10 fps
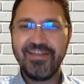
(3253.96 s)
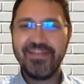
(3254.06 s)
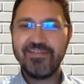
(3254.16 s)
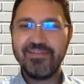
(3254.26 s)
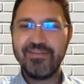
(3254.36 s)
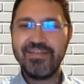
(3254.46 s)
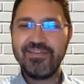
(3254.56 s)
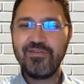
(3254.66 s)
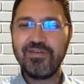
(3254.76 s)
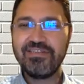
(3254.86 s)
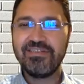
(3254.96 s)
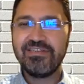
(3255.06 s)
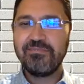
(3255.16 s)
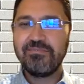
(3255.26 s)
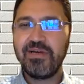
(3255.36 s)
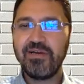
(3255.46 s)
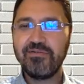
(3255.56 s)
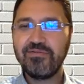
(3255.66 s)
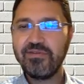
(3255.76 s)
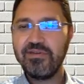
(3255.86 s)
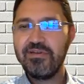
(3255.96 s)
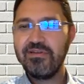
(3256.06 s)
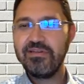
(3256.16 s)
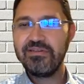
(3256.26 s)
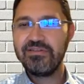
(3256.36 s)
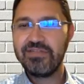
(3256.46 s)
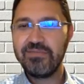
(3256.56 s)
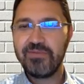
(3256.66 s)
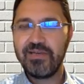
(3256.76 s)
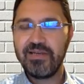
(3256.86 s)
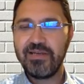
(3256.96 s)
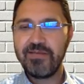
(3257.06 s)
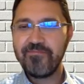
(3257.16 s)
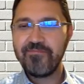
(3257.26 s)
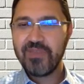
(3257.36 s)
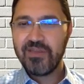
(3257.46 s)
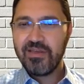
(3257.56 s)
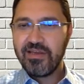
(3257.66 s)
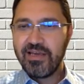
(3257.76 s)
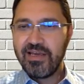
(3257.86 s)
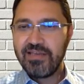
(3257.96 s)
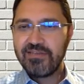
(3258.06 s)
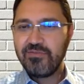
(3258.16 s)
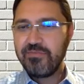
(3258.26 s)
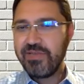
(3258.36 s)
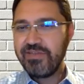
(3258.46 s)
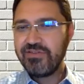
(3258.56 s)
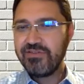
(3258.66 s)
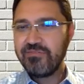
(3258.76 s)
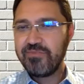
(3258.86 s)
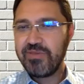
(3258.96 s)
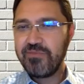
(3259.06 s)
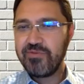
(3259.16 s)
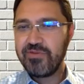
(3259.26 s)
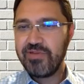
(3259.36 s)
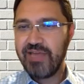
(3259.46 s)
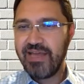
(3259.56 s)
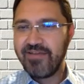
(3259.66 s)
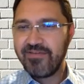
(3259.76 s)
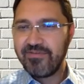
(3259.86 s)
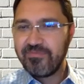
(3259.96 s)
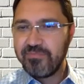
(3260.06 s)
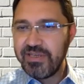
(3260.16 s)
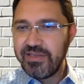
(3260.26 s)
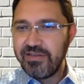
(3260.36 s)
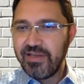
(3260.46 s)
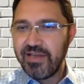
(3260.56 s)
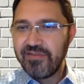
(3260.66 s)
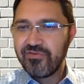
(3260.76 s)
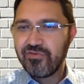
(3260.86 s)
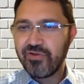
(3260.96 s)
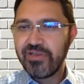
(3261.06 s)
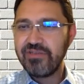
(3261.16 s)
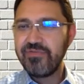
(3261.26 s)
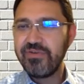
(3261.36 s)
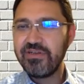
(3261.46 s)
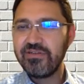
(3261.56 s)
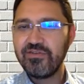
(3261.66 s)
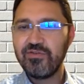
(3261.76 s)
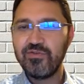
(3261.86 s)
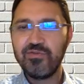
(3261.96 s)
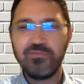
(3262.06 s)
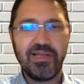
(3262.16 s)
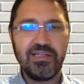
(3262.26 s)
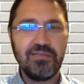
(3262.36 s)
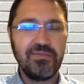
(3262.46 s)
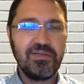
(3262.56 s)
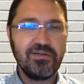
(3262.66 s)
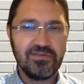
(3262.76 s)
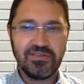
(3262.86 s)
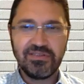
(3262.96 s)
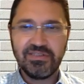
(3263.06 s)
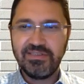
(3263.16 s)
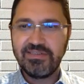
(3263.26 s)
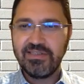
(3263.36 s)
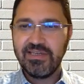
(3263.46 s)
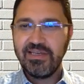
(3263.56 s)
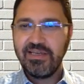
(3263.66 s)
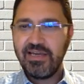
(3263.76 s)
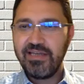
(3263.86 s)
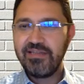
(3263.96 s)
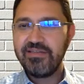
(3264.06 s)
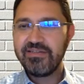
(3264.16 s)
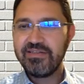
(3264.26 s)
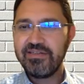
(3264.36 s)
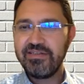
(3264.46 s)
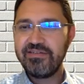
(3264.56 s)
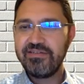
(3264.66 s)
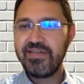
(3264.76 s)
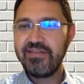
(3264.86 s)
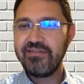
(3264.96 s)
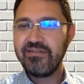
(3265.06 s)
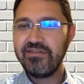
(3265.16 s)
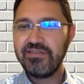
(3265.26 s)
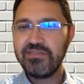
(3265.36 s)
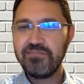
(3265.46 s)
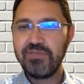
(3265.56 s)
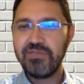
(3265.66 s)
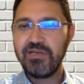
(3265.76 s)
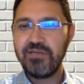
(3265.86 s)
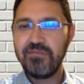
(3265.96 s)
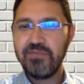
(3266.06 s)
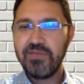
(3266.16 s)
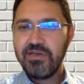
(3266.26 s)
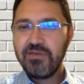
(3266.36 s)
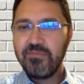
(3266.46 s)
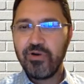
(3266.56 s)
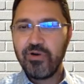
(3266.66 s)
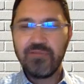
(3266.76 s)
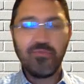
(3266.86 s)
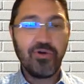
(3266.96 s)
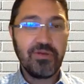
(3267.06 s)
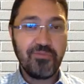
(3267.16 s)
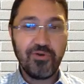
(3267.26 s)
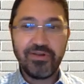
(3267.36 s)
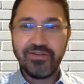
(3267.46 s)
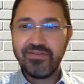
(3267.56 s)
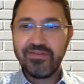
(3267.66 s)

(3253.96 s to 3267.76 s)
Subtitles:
So another question is about leadership. As you mentioned, people have been at great difficulty due to pandemic conditions, and it is clear that leadership become more and more important.